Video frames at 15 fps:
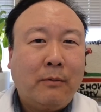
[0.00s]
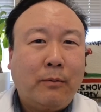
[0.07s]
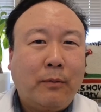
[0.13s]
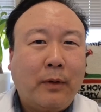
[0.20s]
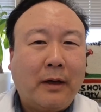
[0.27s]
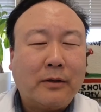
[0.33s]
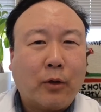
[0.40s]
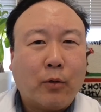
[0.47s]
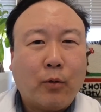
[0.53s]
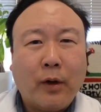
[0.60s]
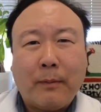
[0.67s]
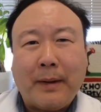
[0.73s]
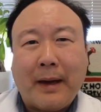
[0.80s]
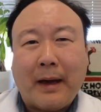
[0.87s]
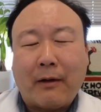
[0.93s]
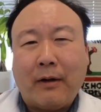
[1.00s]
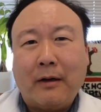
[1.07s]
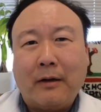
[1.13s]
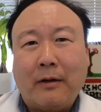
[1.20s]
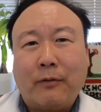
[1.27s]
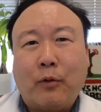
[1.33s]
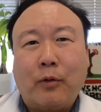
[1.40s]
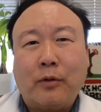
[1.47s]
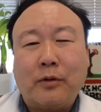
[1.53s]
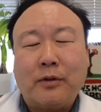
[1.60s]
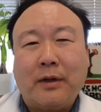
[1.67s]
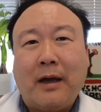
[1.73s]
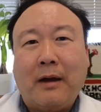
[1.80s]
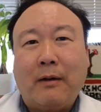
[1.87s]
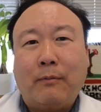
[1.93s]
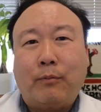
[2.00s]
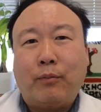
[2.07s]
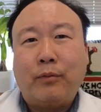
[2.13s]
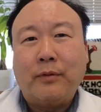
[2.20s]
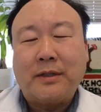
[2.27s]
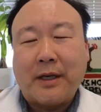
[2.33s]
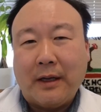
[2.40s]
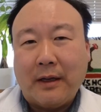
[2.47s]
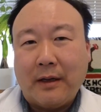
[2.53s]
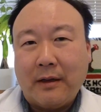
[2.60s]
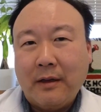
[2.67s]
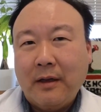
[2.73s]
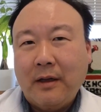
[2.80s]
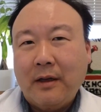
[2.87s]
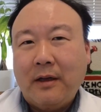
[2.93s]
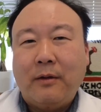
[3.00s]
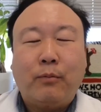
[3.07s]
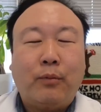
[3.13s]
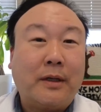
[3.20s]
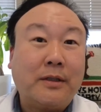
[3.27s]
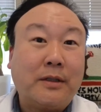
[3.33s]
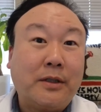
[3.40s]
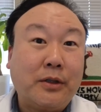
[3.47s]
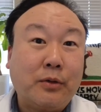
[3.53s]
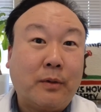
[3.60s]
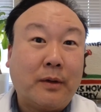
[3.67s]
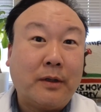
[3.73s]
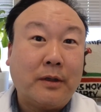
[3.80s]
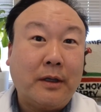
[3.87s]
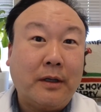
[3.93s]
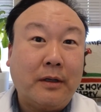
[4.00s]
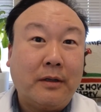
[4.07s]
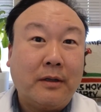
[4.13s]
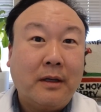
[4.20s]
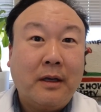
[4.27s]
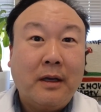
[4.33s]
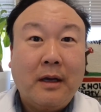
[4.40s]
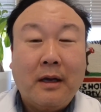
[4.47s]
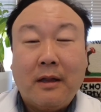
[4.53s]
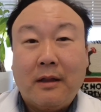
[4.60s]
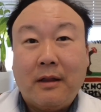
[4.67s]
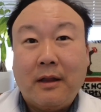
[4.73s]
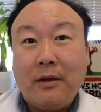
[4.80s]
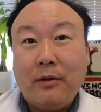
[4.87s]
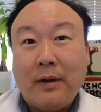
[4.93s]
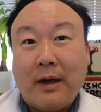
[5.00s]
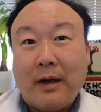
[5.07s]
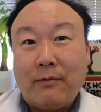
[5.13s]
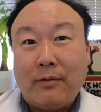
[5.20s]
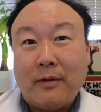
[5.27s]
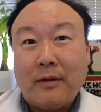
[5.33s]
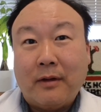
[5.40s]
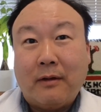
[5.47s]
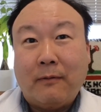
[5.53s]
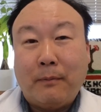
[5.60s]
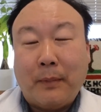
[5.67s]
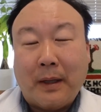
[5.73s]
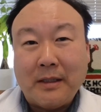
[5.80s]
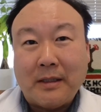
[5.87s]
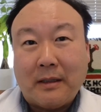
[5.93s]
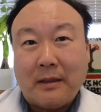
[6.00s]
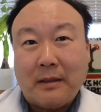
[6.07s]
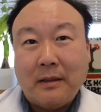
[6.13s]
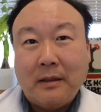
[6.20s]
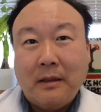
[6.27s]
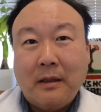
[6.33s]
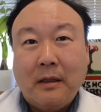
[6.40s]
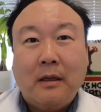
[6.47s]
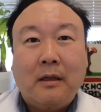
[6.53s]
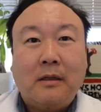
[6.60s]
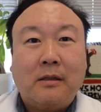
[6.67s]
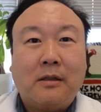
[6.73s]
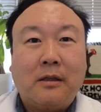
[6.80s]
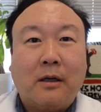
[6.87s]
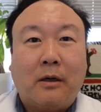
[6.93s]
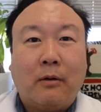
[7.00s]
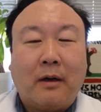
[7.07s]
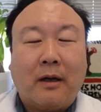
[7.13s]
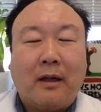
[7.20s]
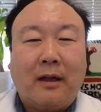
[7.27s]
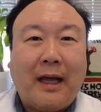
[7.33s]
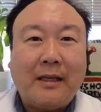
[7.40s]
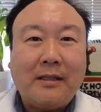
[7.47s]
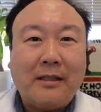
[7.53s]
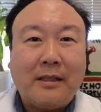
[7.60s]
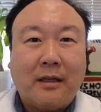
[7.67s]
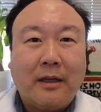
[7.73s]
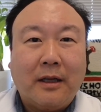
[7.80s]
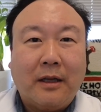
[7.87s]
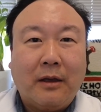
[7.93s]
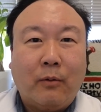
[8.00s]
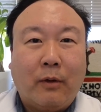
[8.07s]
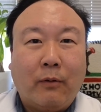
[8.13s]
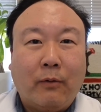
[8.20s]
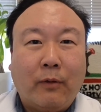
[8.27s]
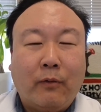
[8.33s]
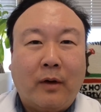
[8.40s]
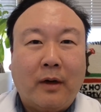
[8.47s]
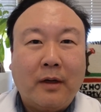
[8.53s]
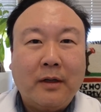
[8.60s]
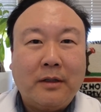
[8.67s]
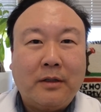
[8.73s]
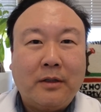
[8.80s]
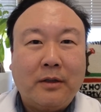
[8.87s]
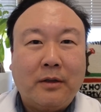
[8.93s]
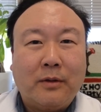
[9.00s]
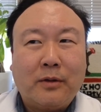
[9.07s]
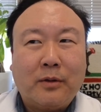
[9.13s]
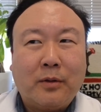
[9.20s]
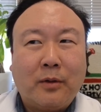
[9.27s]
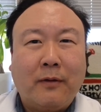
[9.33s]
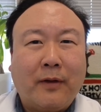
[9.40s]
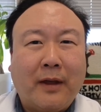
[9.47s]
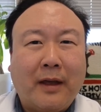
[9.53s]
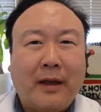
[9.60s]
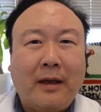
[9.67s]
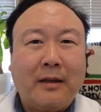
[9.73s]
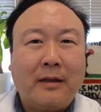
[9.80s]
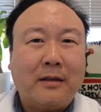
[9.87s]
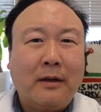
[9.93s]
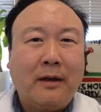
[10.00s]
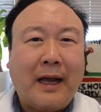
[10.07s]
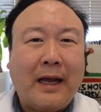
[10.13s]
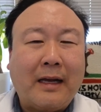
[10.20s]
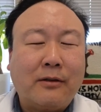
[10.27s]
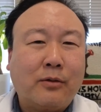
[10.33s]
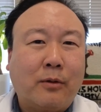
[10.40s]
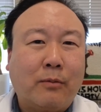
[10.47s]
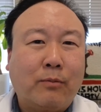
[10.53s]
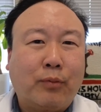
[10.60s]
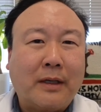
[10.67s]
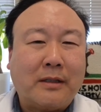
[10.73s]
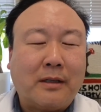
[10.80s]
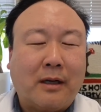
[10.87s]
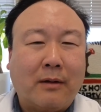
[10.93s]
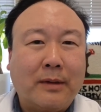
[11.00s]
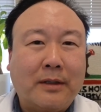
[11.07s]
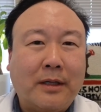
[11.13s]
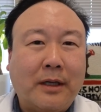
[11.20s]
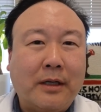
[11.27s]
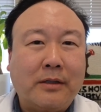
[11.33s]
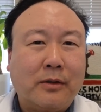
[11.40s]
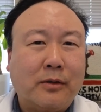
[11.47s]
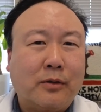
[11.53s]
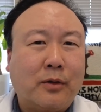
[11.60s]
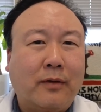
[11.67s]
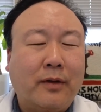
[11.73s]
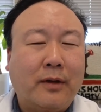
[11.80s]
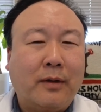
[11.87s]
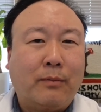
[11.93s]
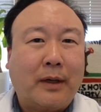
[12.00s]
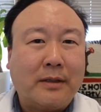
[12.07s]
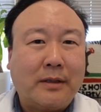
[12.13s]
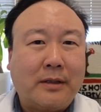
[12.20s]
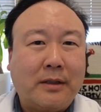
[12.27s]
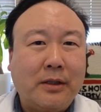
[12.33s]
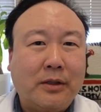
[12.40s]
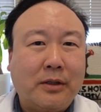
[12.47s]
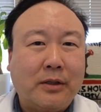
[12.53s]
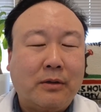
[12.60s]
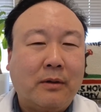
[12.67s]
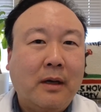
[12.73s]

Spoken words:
as a quick background, of course, you have skin, breast tissue underneath, then you have muscle. So classically, what we've wanted to do is sort of get natural breast augmentation sort of in the breast tissue.